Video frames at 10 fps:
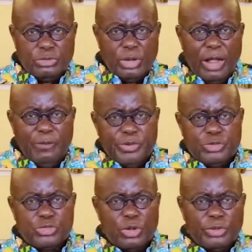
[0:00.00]
to help
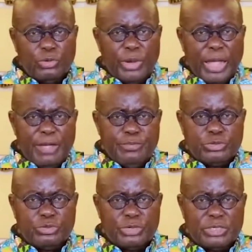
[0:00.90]
ensure that we're
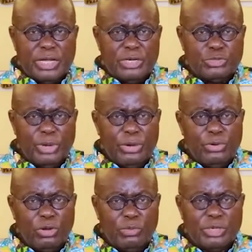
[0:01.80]
able to return to our
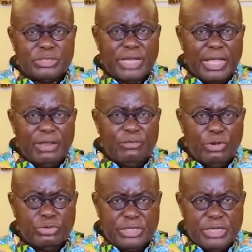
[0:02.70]
normal daily
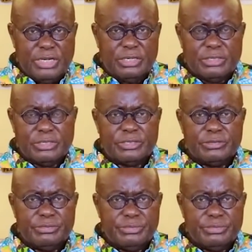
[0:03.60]
routines.